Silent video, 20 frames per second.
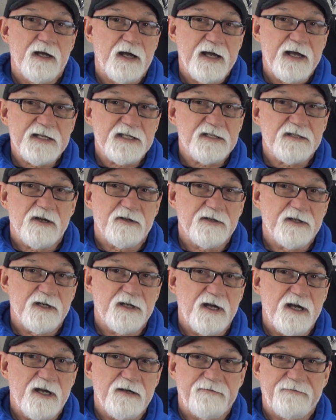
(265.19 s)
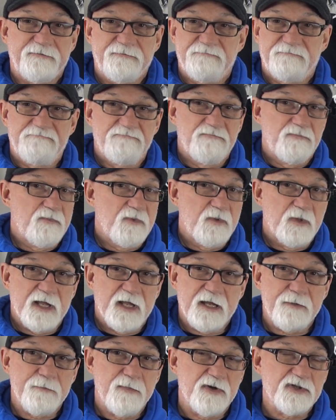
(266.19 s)
I started off,
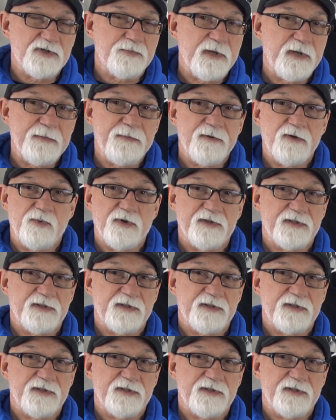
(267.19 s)
like most people,